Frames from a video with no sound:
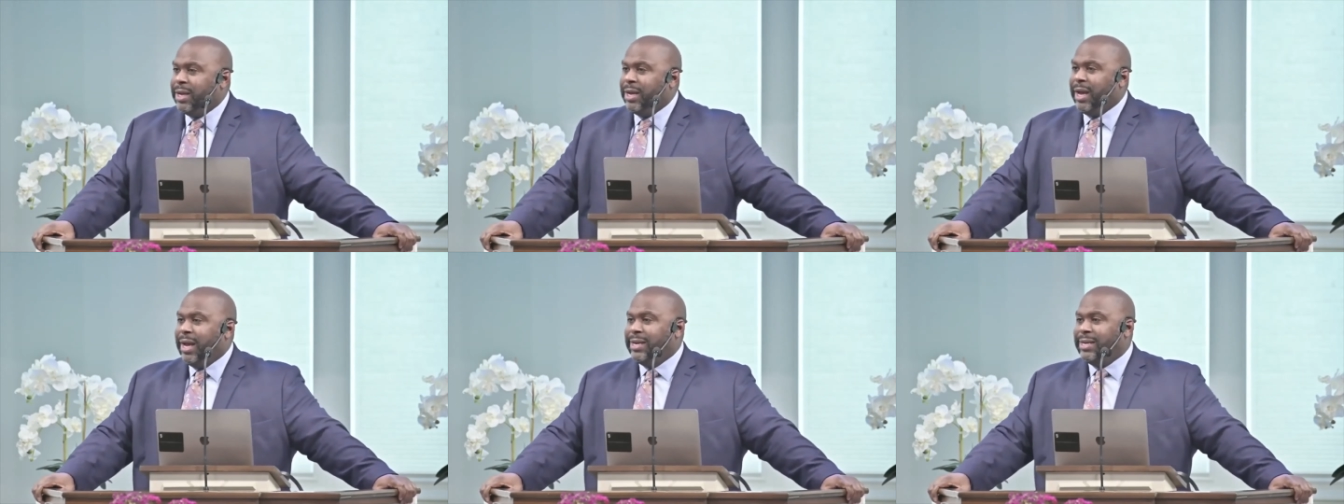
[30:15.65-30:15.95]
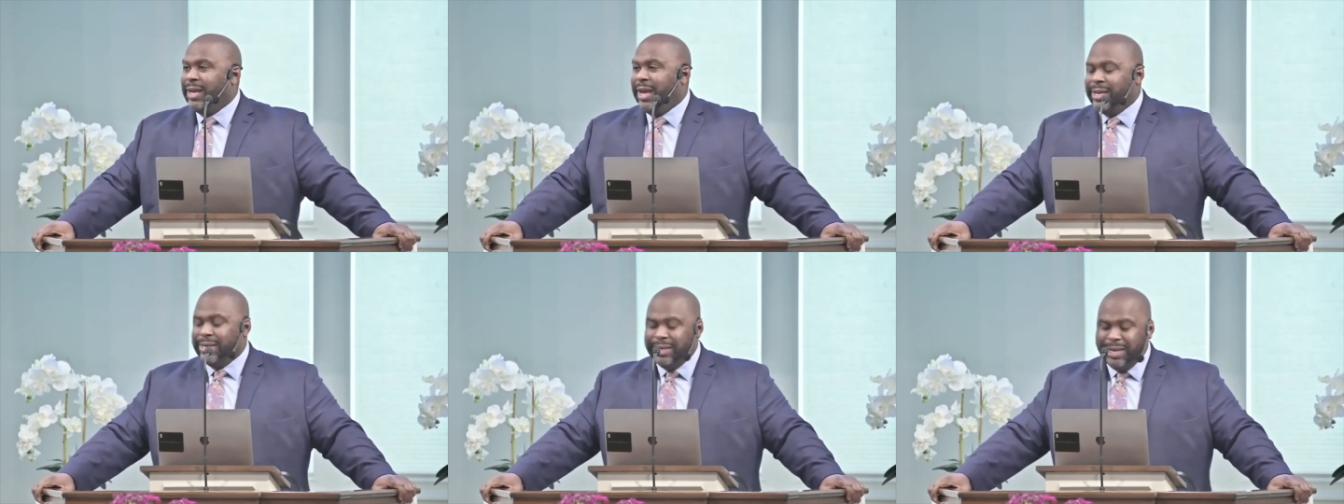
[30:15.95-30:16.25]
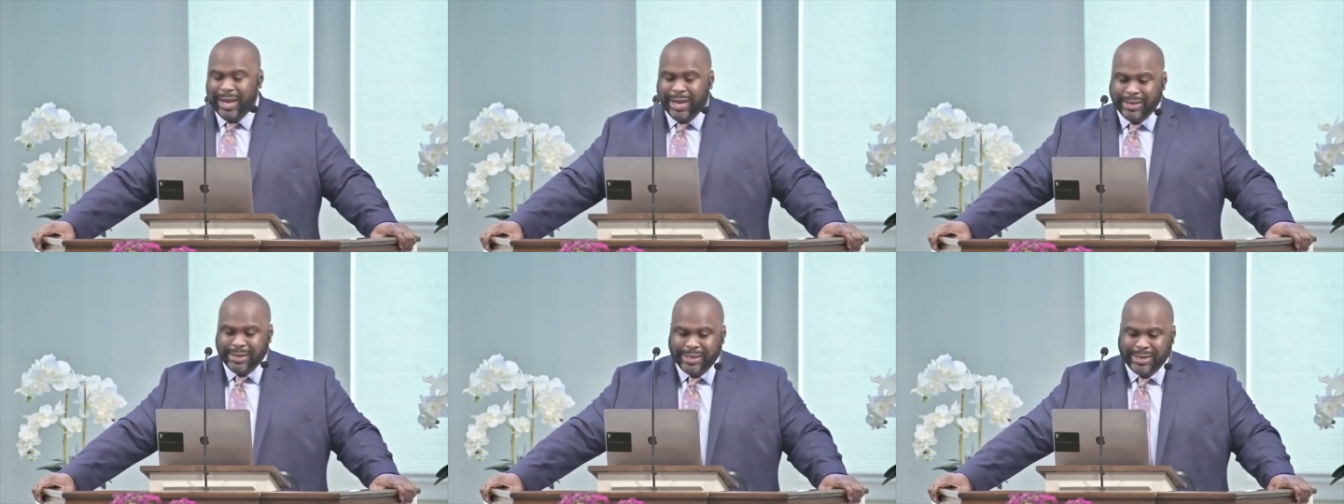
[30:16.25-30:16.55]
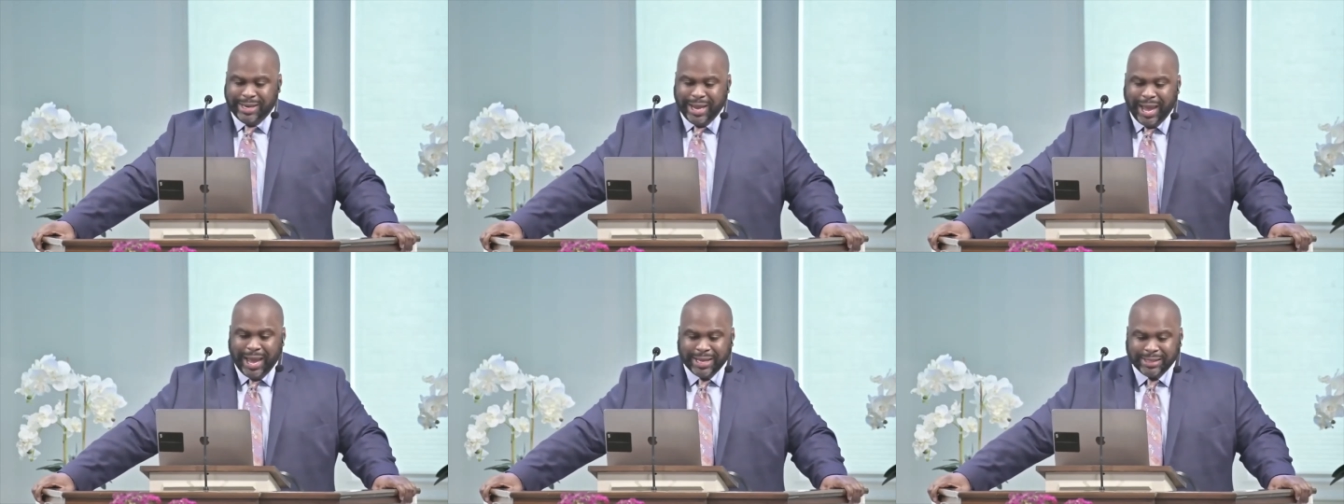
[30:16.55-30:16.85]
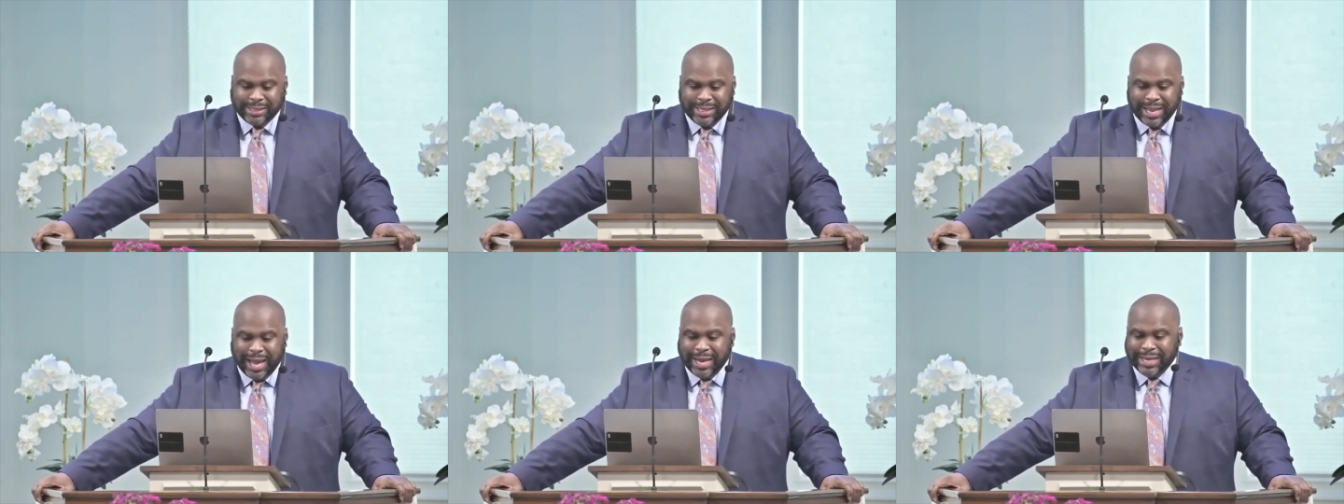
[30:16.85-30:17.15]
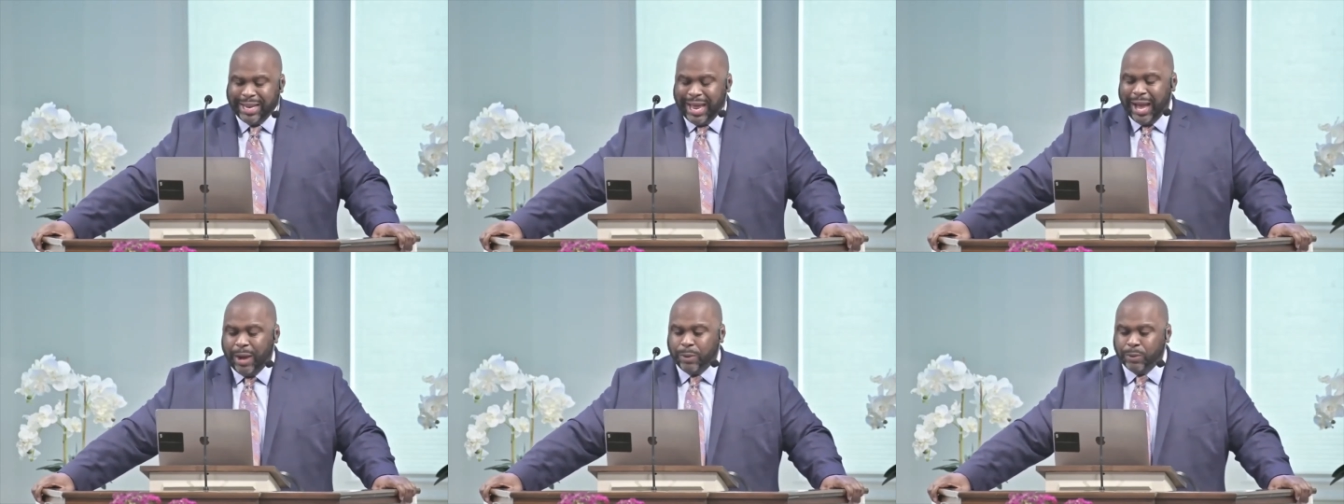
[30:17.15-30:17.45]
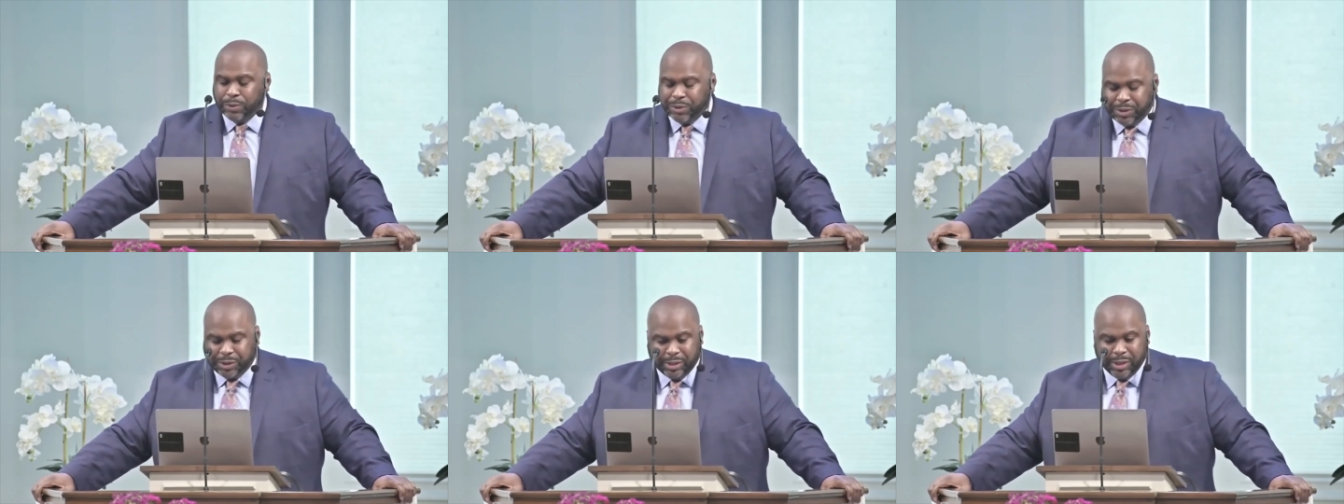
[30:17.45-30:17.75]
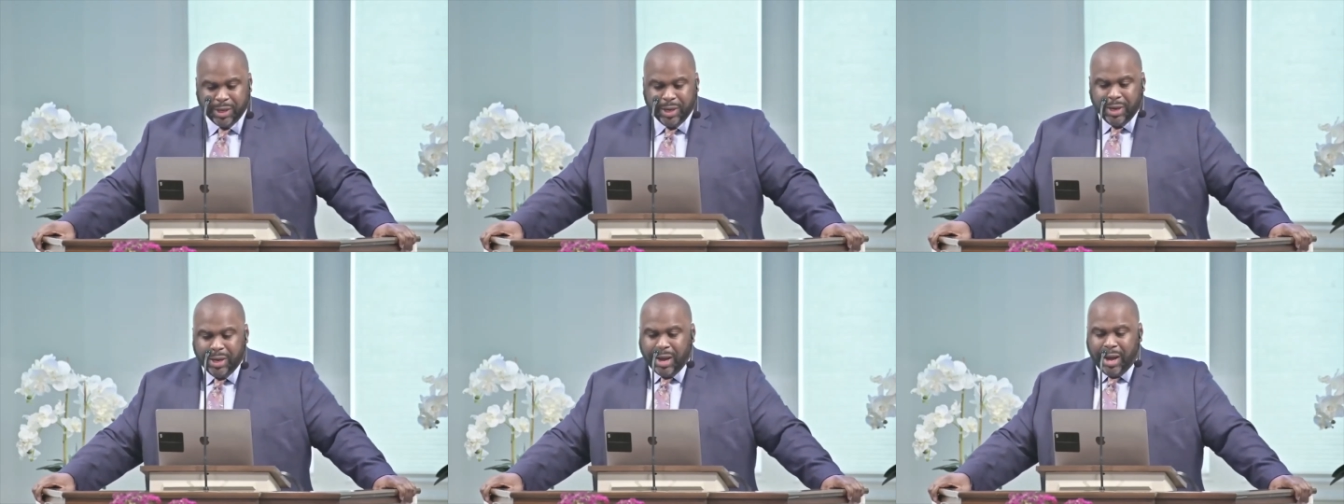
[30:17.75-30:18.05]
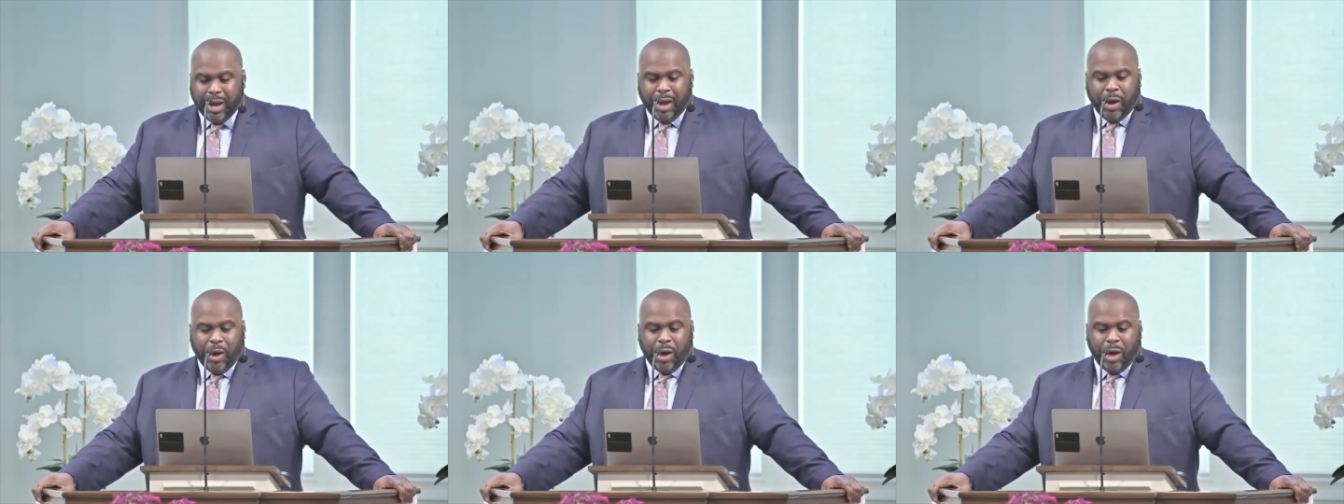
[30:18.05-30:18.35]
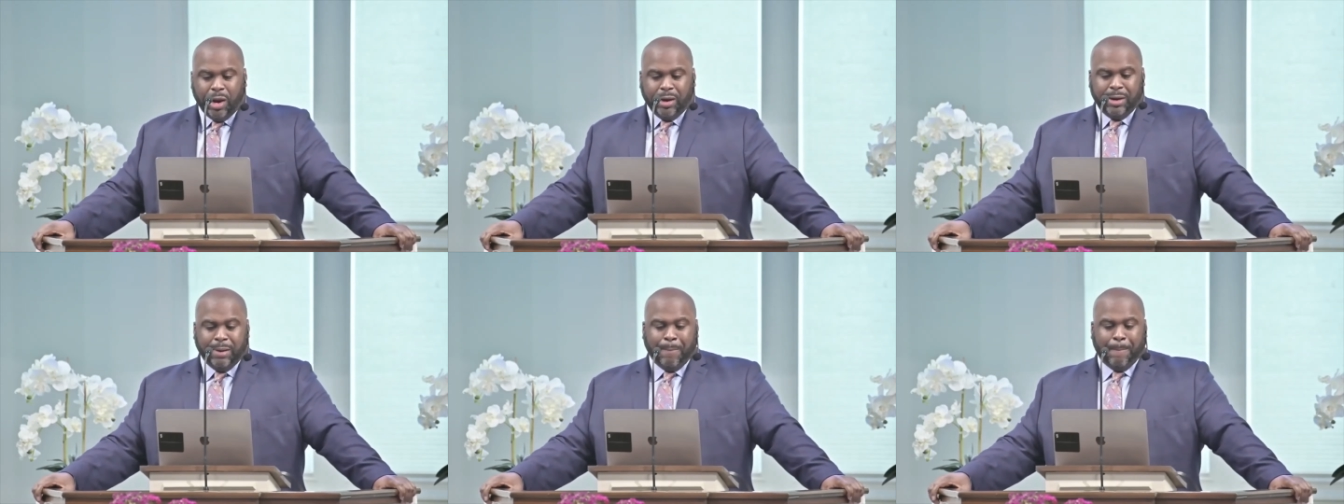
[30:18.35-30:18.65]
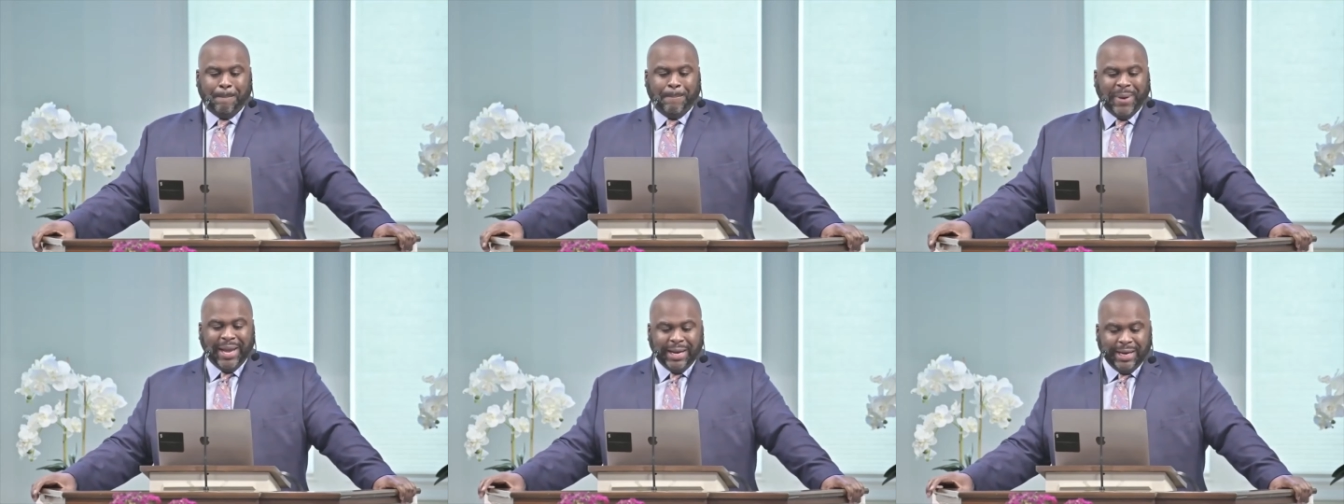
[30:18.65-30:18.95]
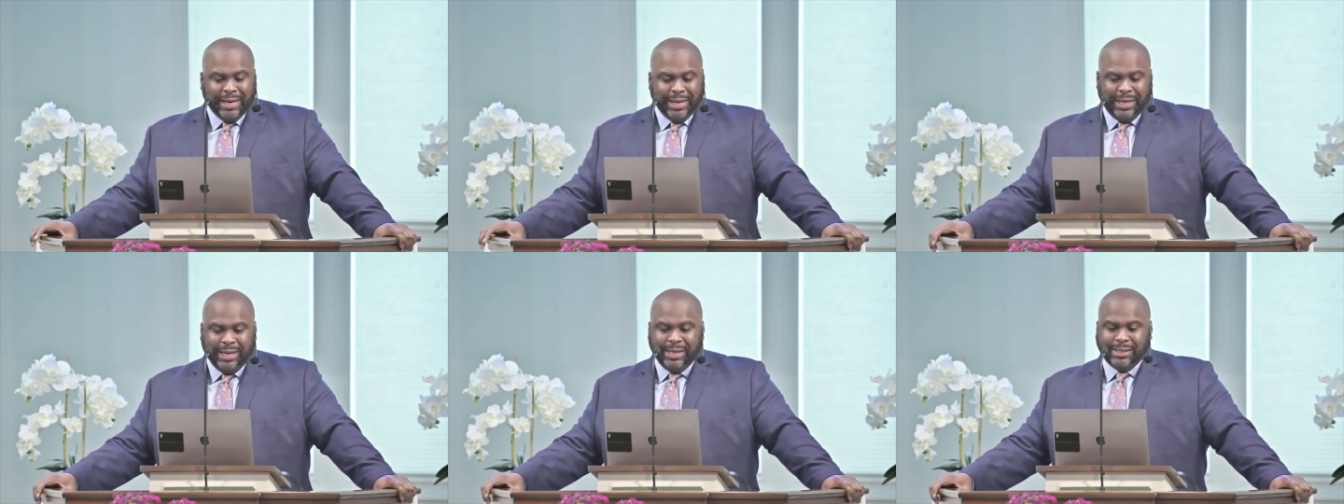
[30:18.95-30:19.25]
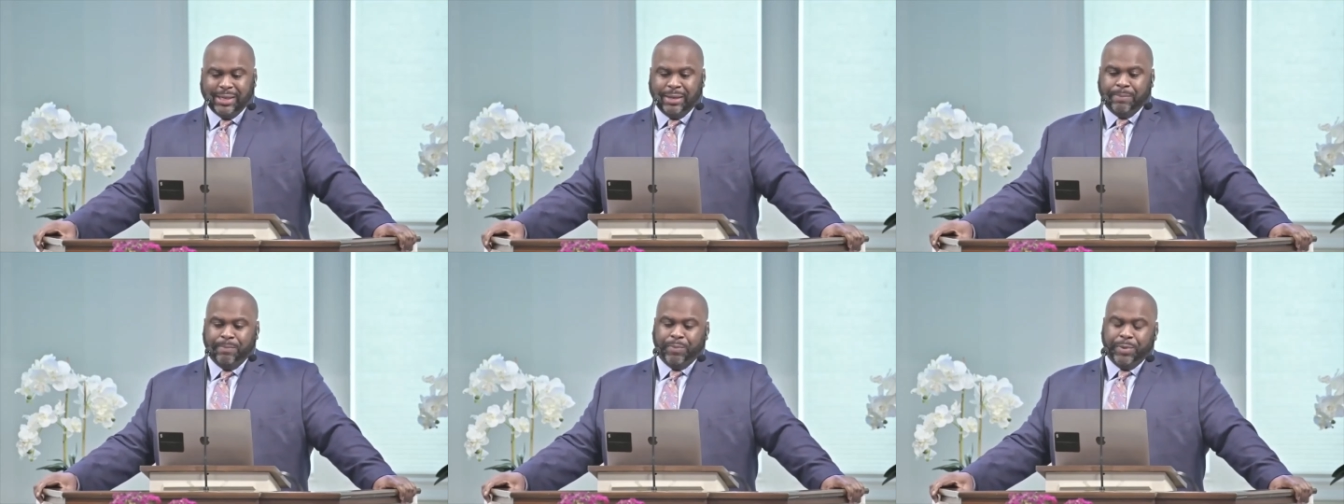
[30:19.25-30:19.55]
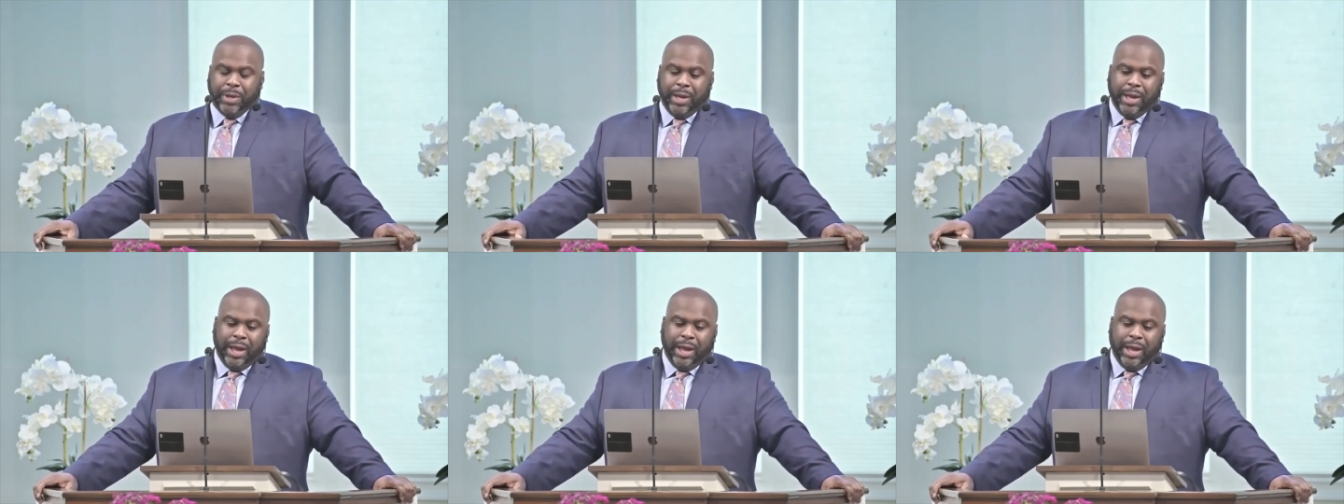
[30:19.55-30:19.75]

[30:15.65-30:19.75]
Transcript: and and, and dance night outs, uh, all of the Bentleys and,